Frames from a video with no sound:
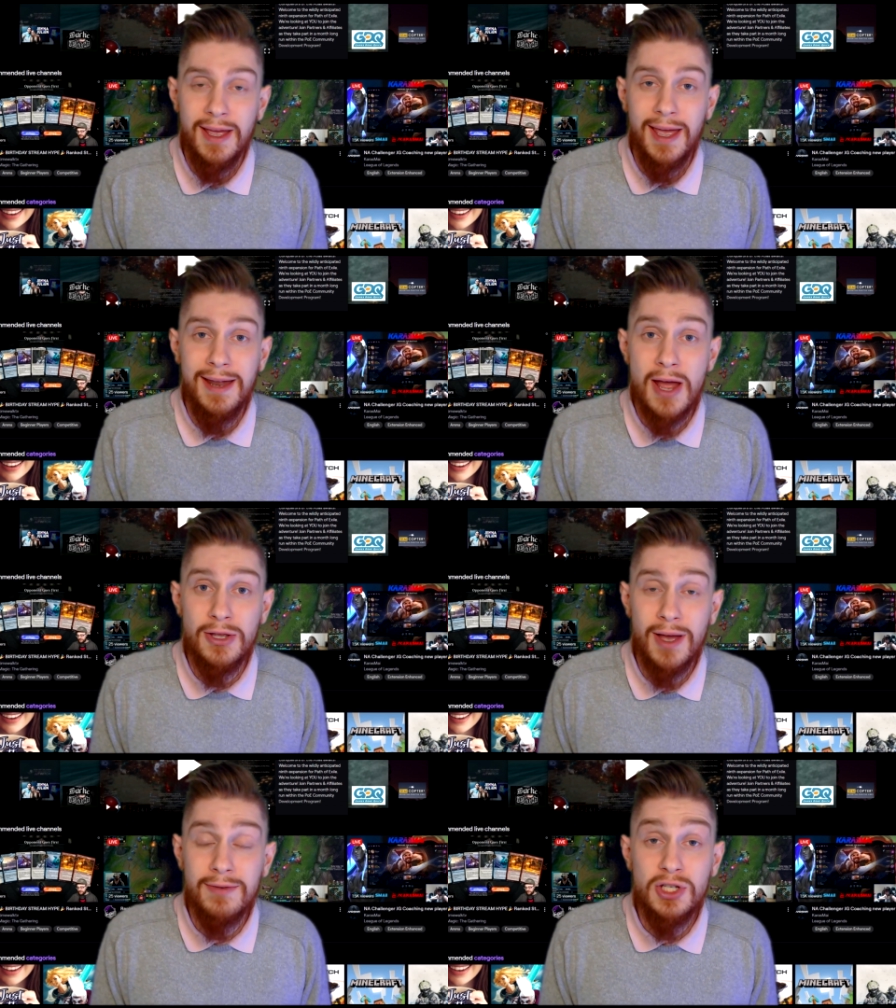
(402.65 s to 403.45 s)
and now
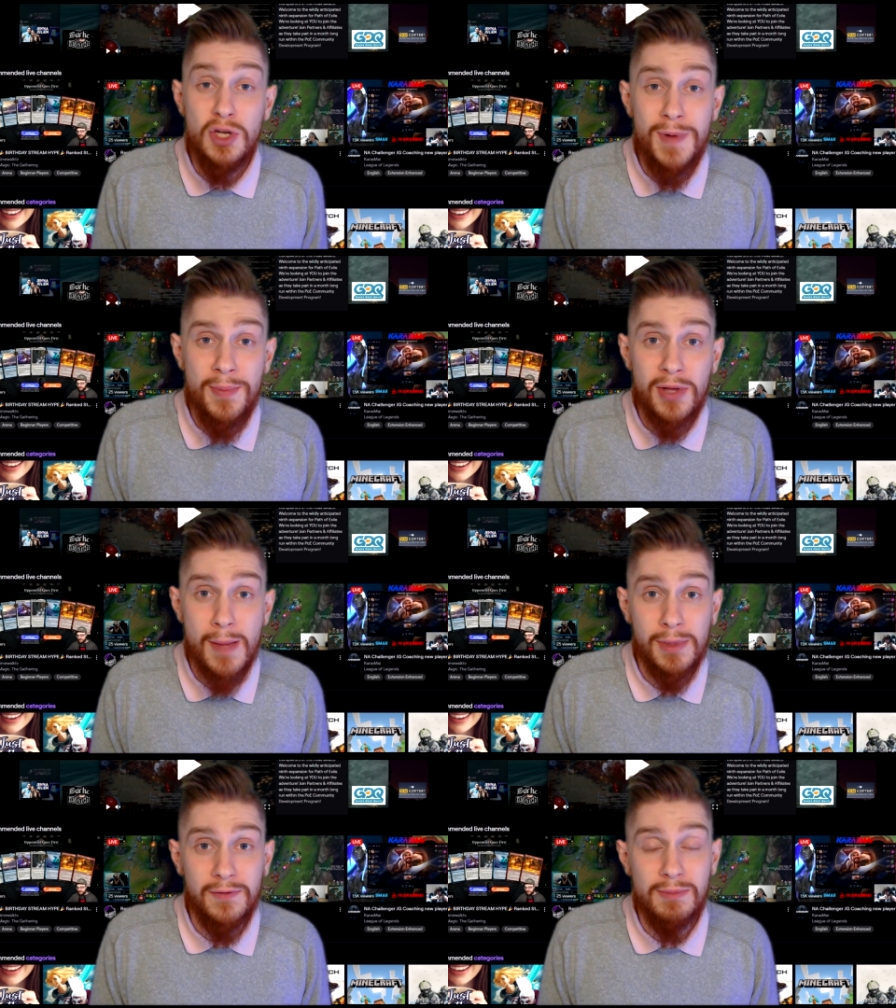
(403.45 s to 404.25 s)
you have 2 people
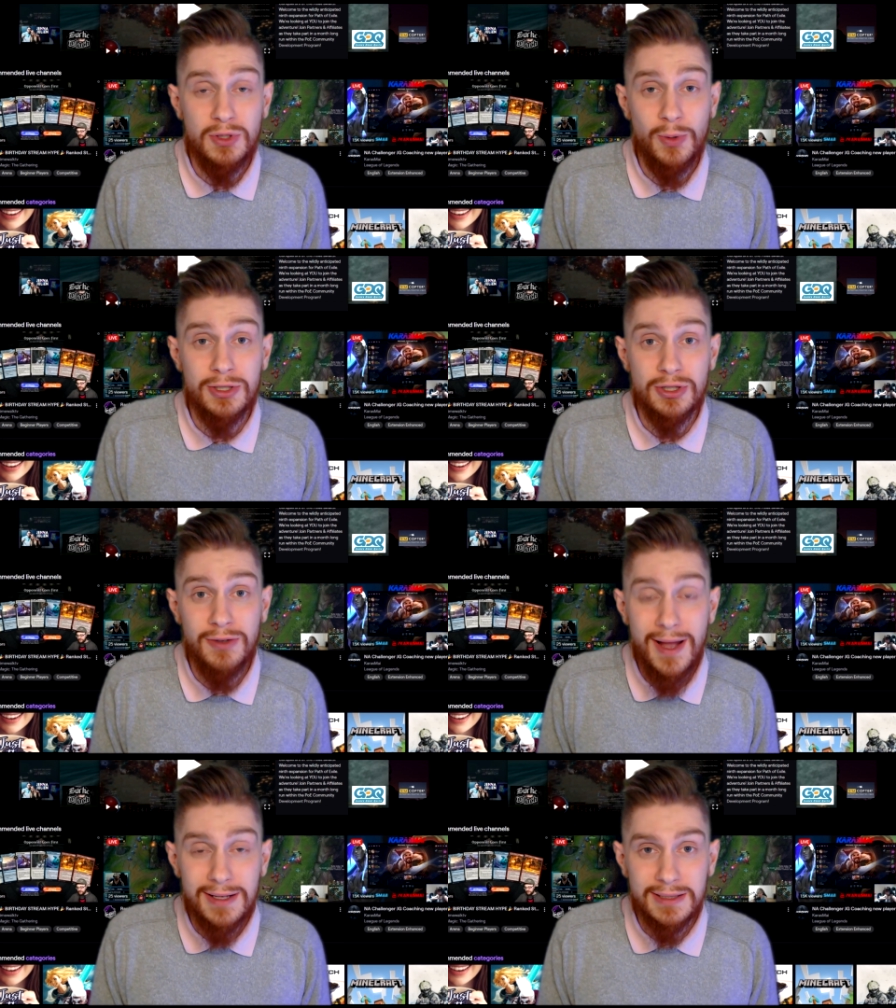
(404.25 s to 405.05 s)
coming from Twitch
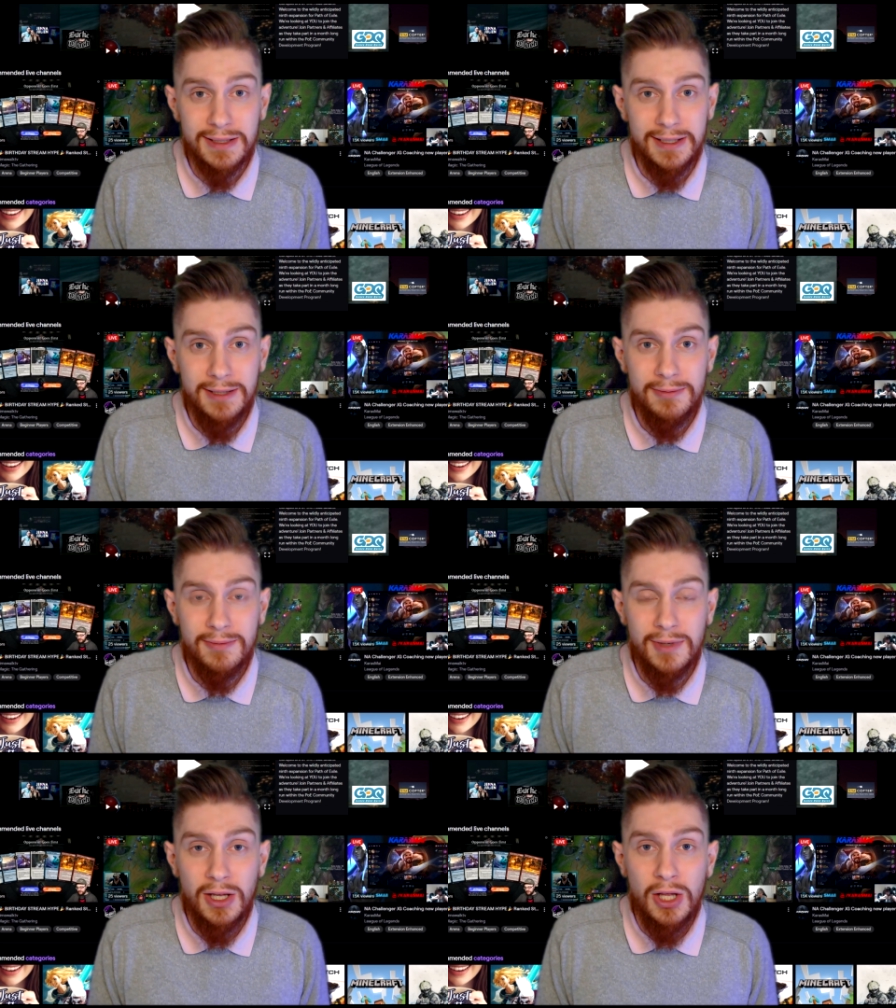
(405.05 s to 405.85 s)
directly,
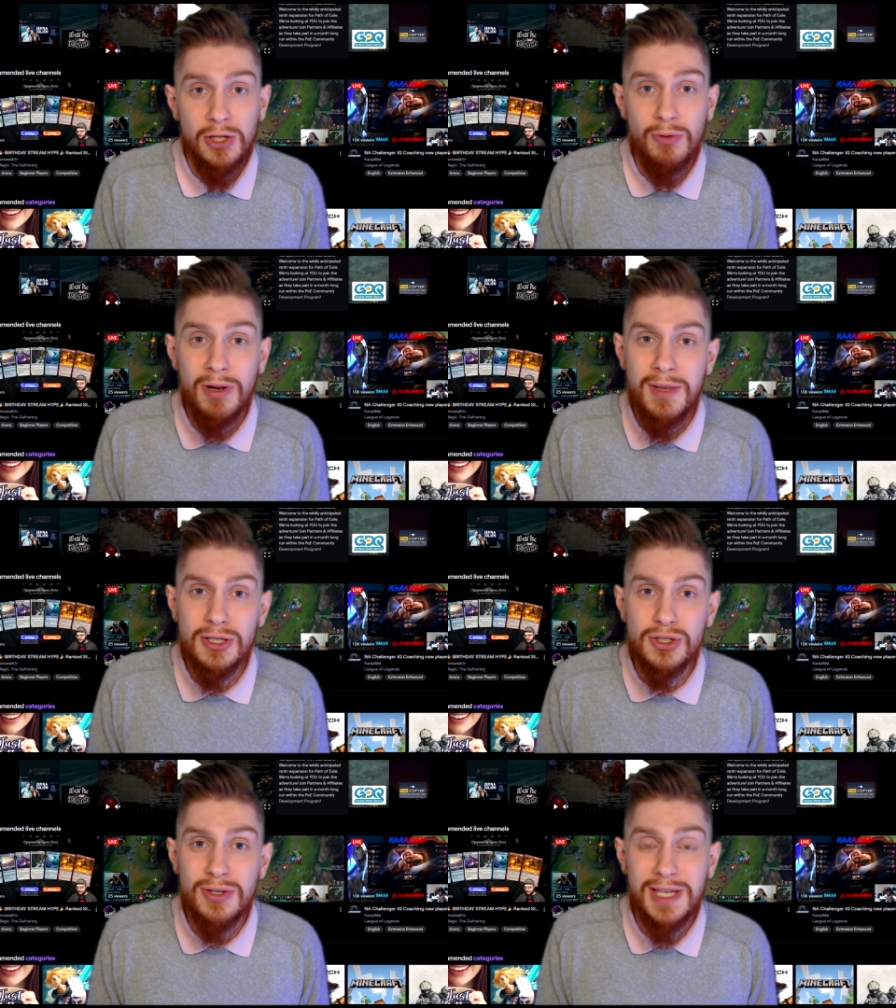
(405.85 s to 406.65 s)
you want to make
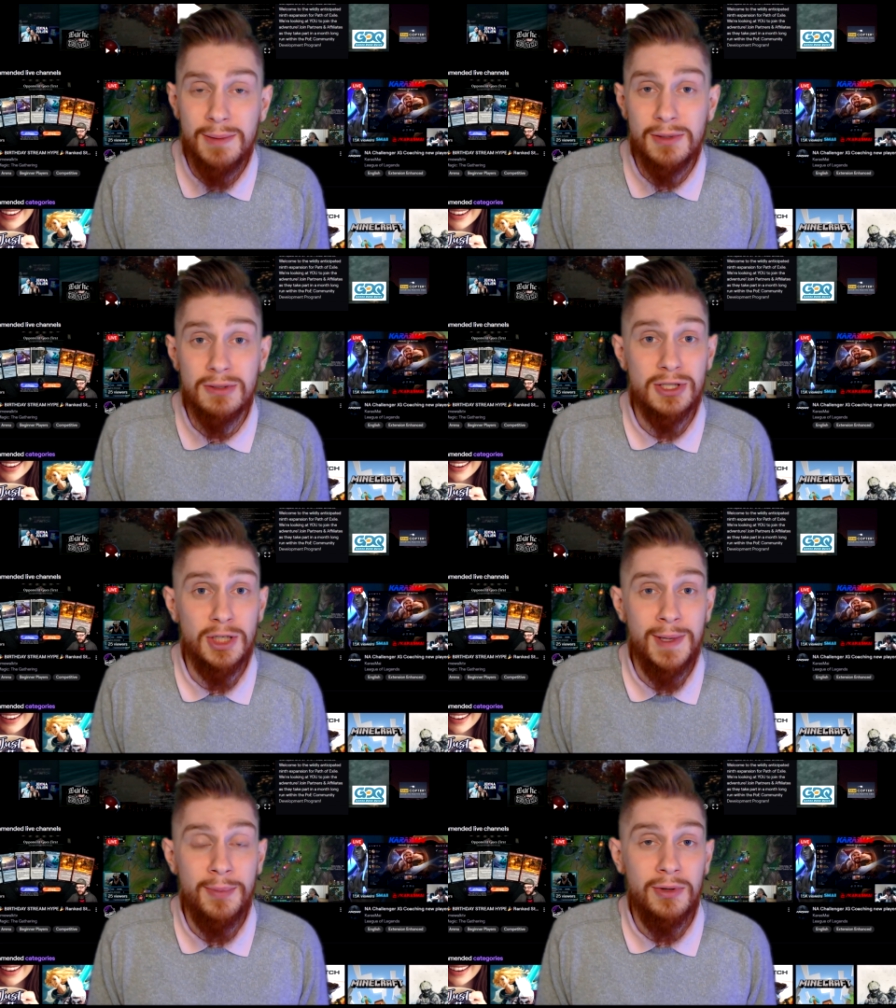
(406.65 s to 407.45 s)
sure you keep those
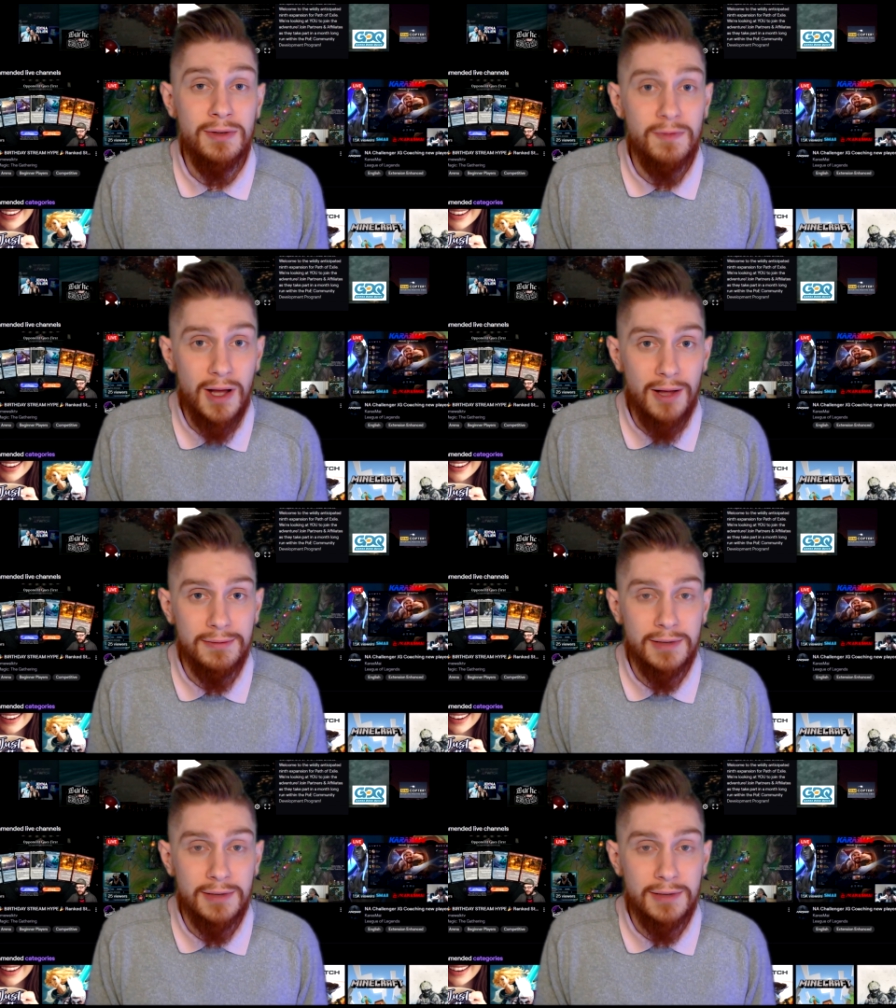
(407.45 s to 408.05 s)
2 people involved.